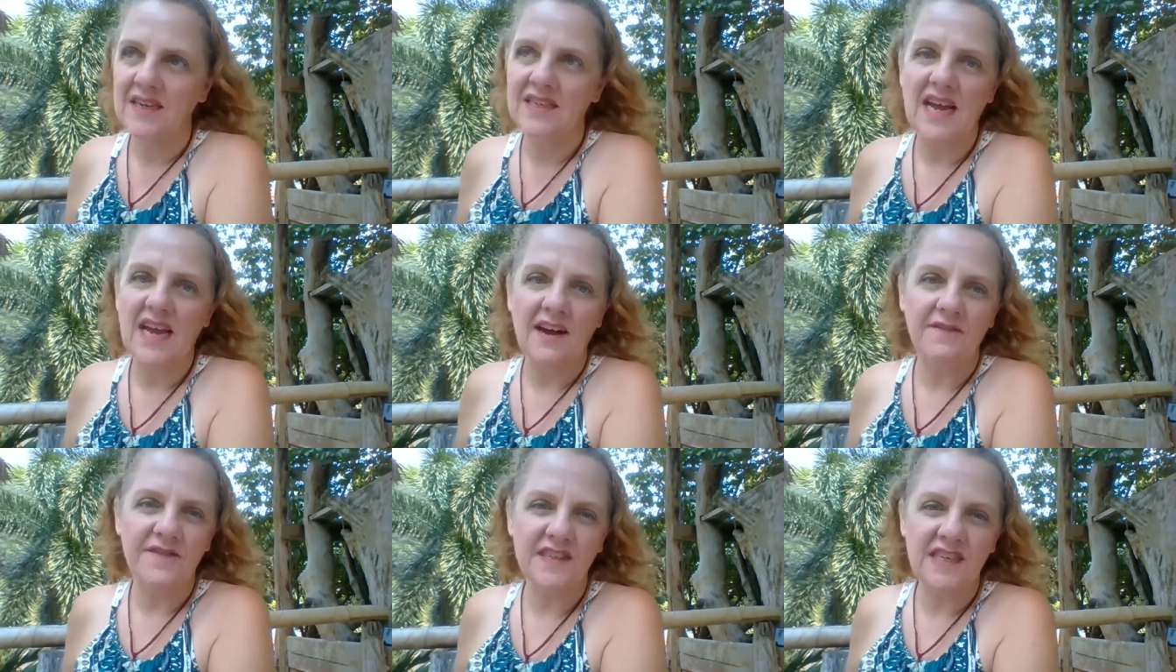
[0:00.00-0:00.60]

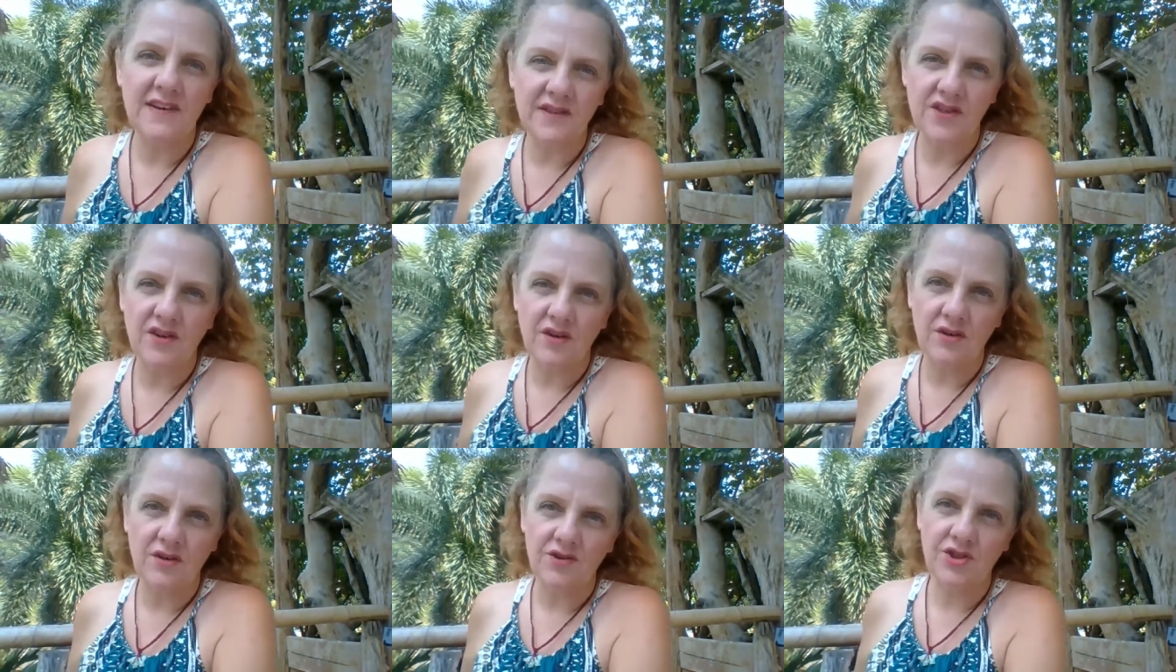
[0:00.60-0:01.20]

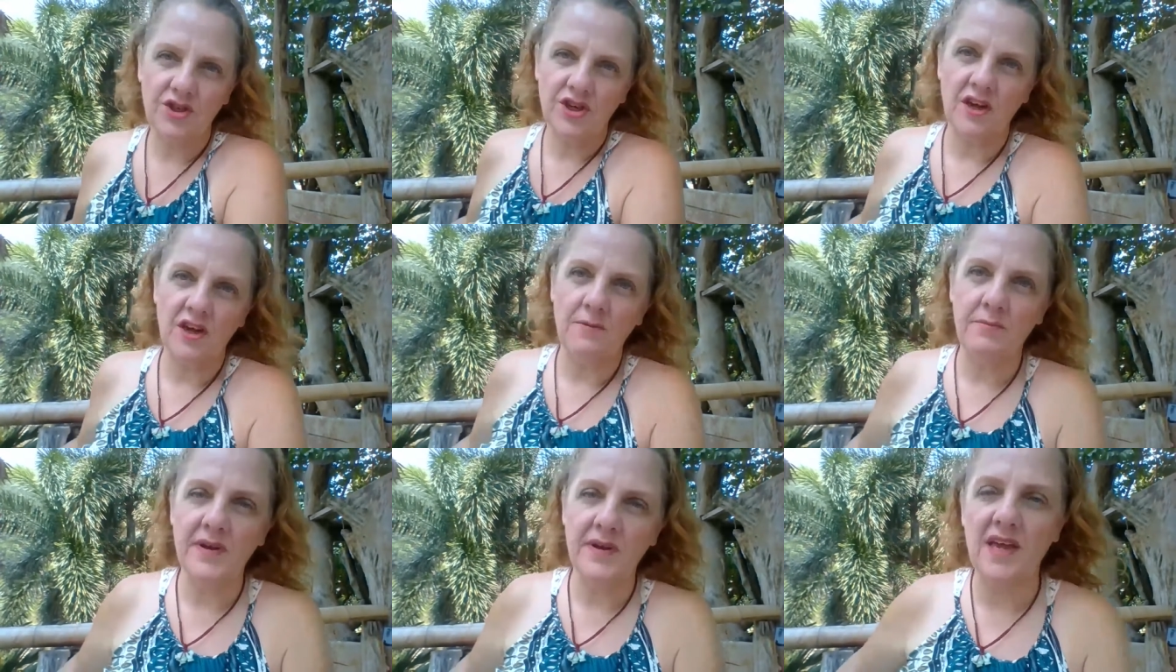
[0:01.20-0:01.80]
self-sabotage
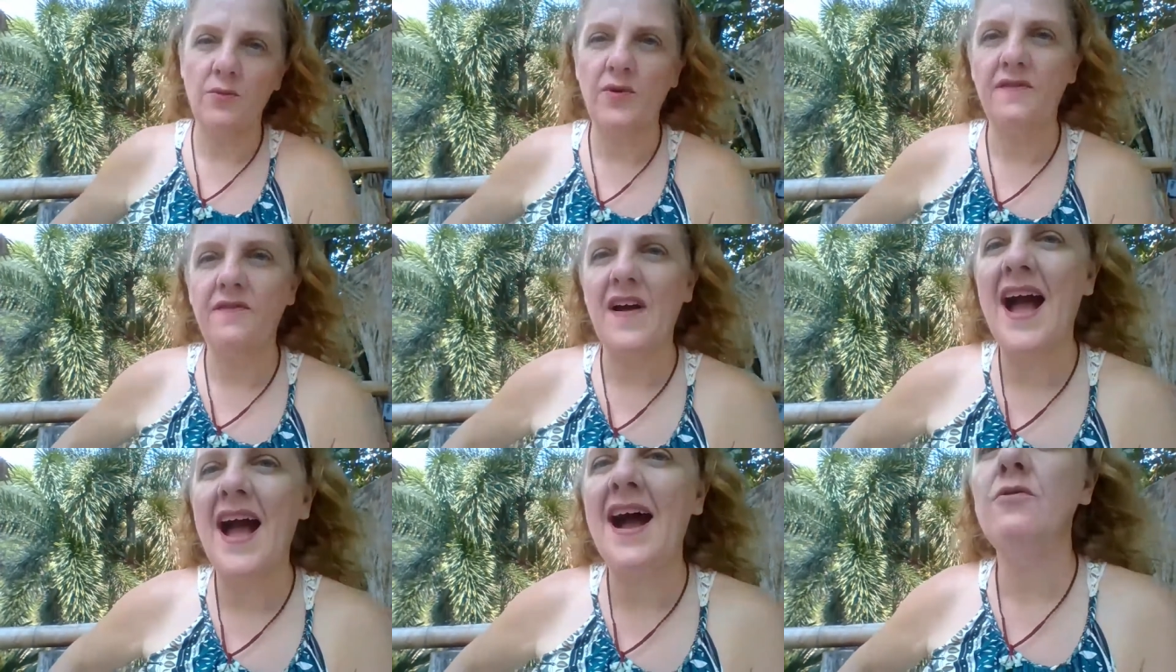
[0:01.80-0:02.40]
can be
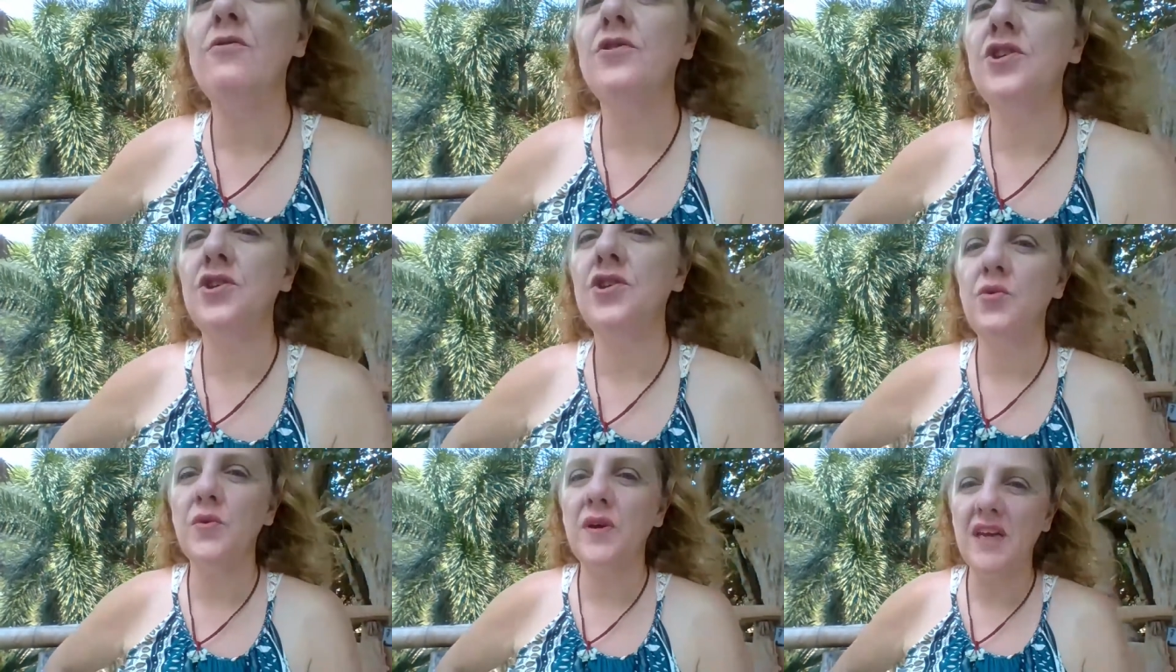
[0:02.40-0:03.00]
without
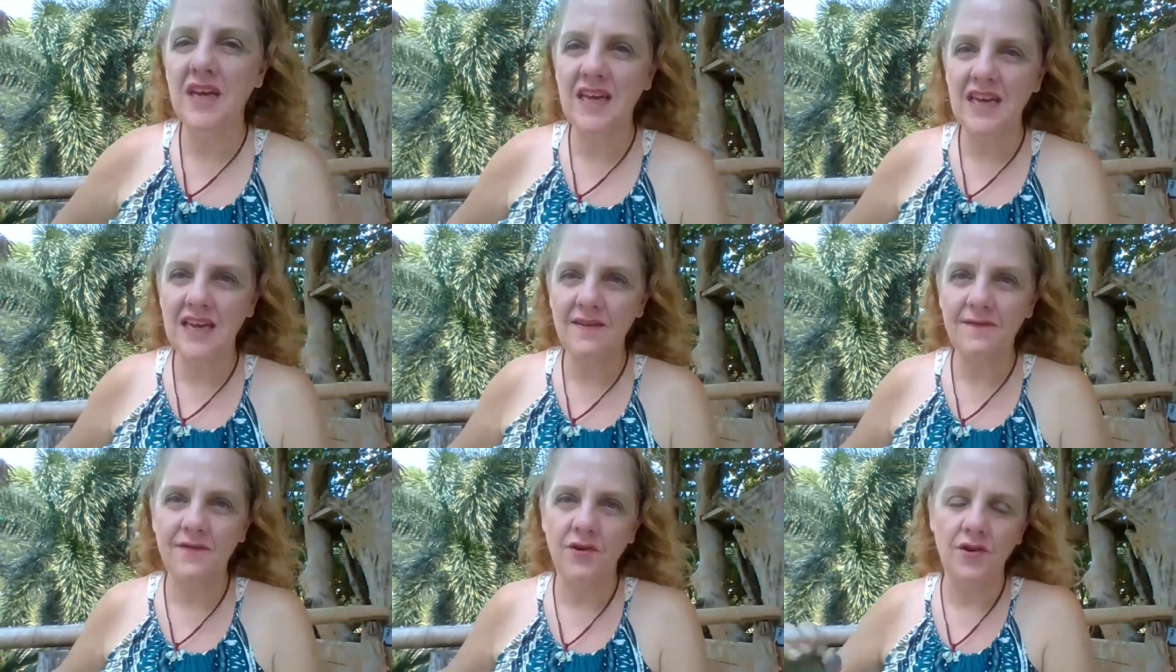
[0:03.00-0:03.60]
you
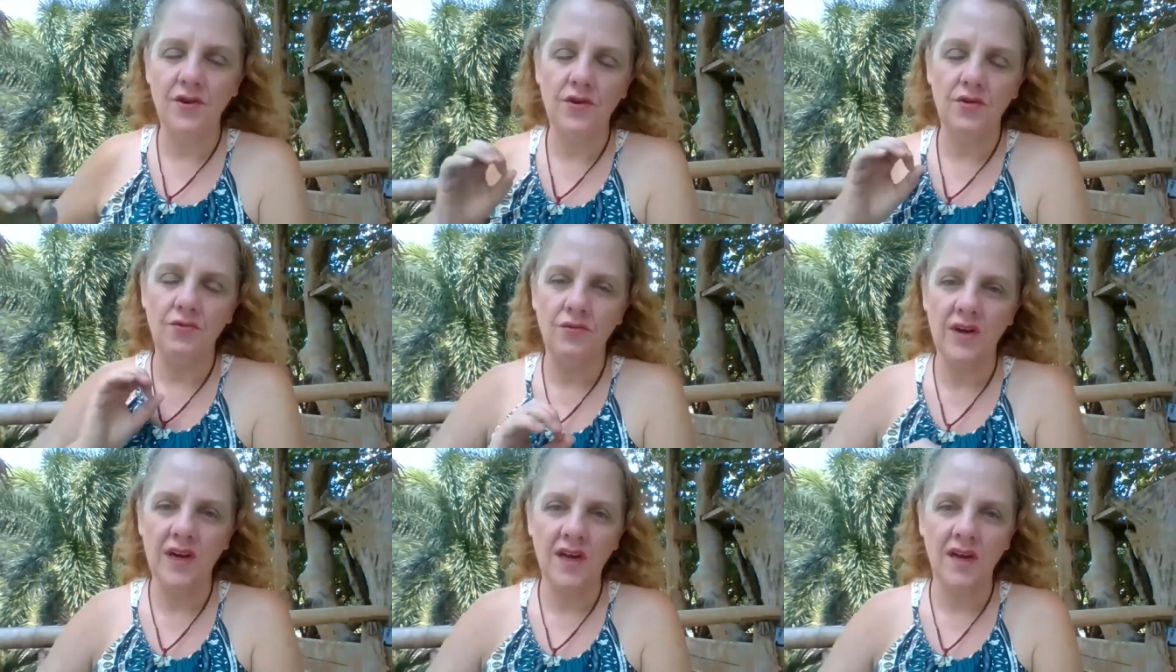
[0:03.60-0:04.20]
even
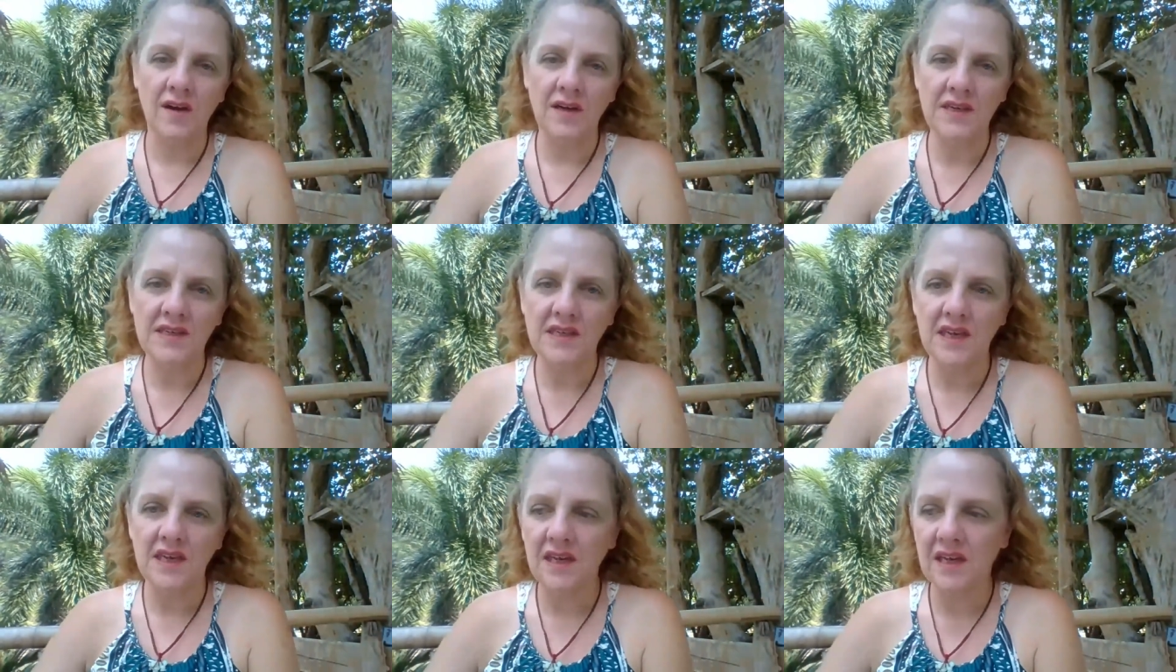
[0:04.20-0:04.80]

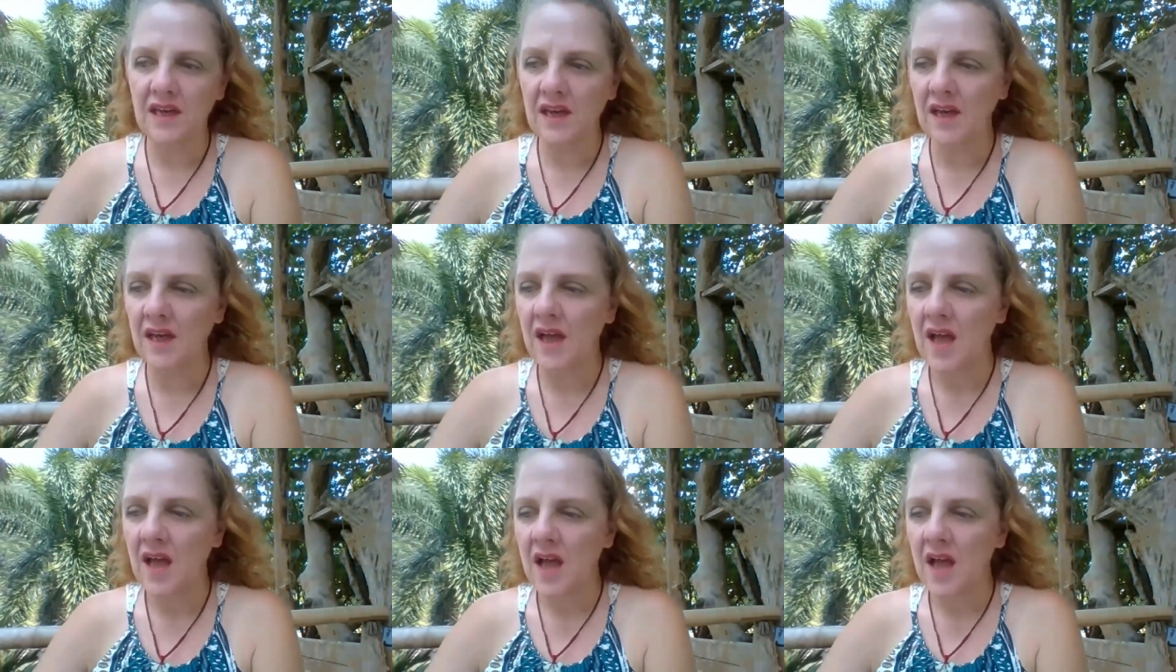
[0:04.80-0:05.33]
realizing it.